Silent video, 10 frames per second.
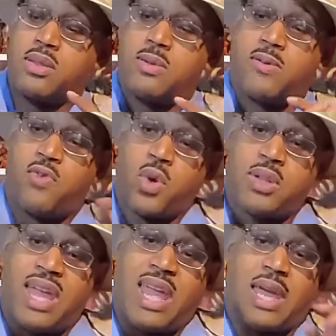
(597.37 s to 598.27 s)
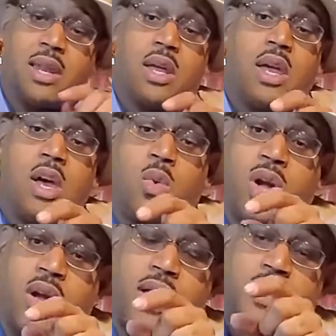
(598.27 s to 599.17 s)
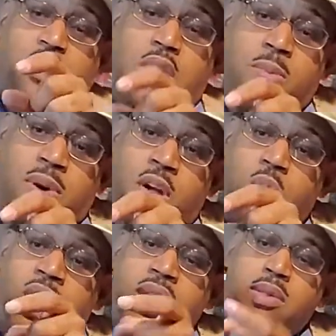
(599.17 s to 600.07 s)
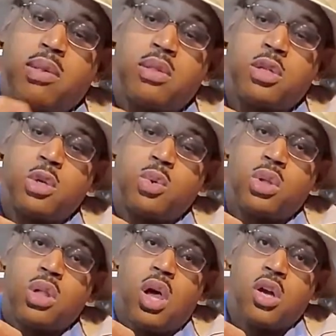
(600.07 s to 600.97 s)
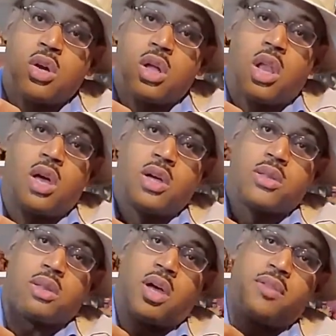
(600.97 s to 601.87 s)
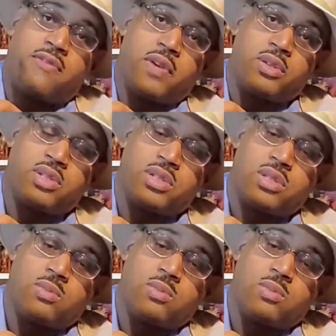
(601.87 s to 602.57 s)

the, the, for the hand. where on the Jurassic Park one, you have these two longer claws on the first